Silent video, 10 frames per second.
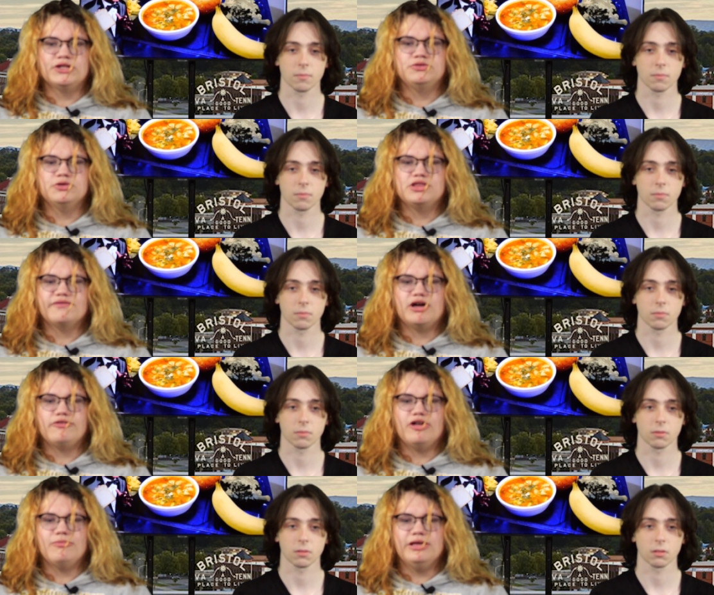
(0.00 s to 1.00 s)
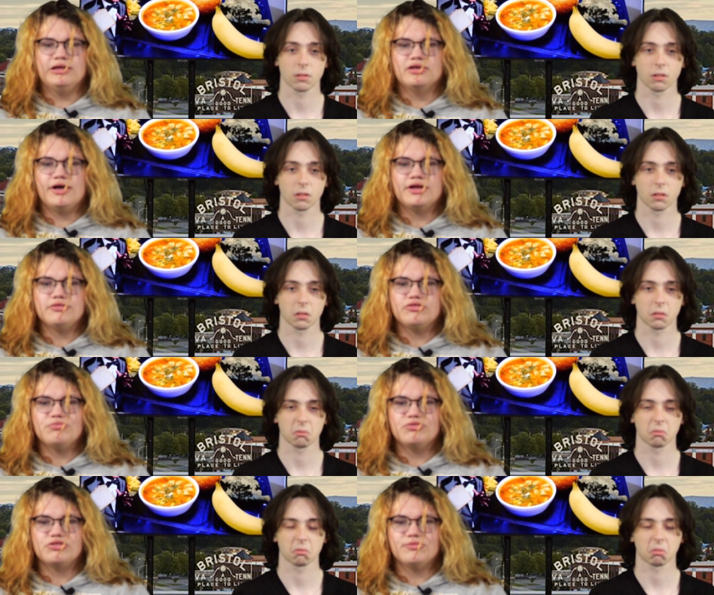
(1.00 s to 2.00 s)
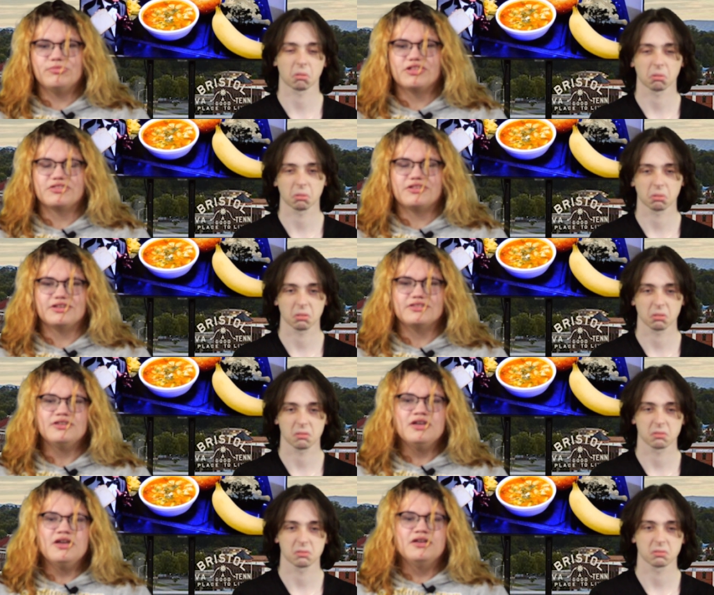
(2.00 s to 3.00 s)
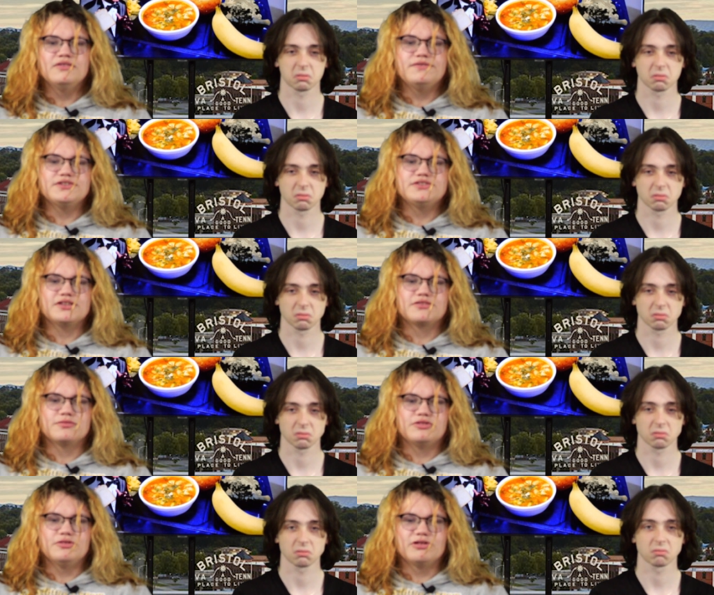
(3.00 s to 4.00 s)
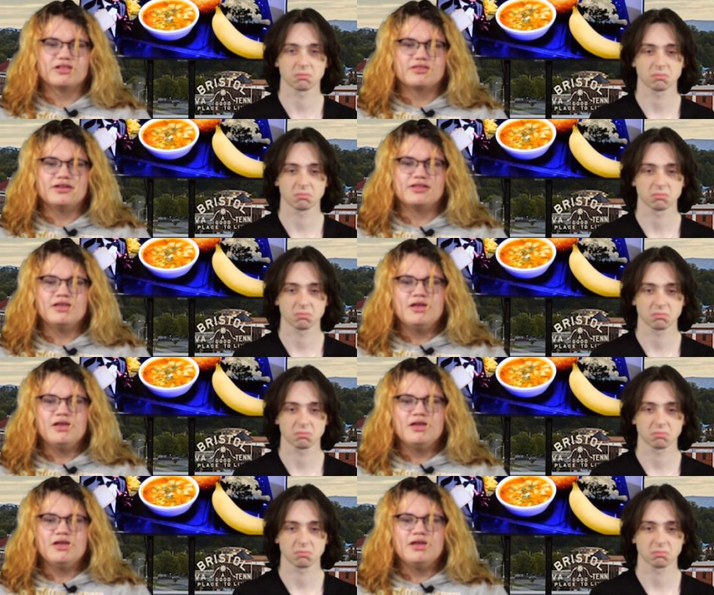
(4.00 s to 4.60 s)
Speaker 1: choice of entree being taco soup with two breadsticks, fish sticks with two breadsticks,